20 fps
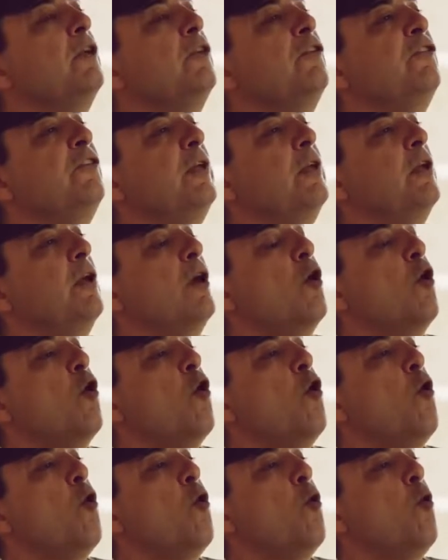you see,
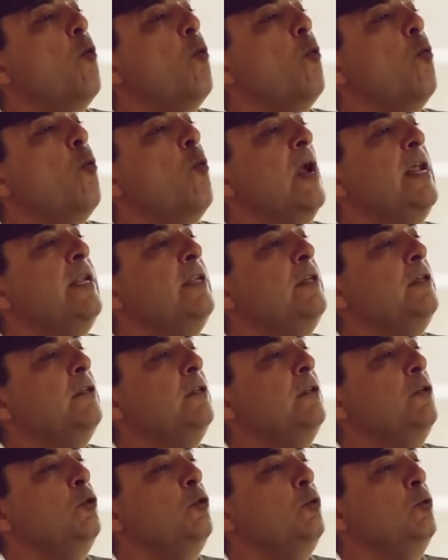when
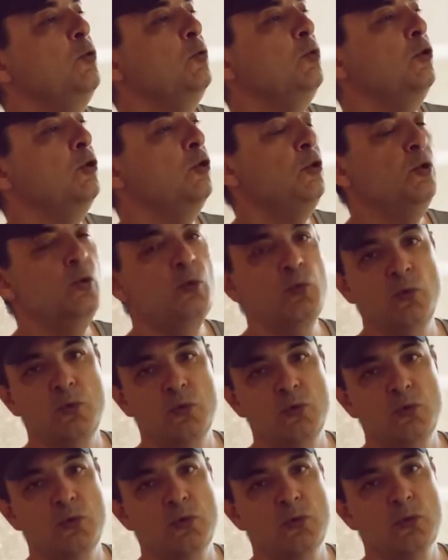you
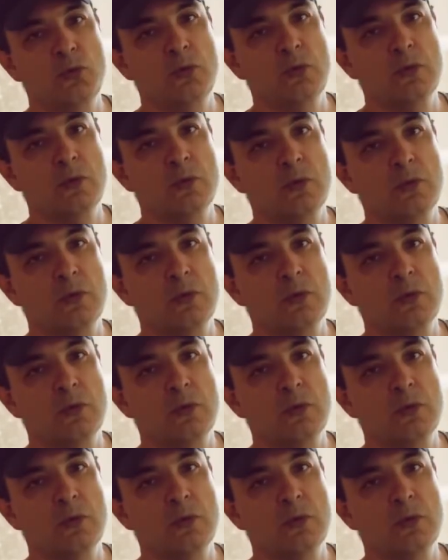lose,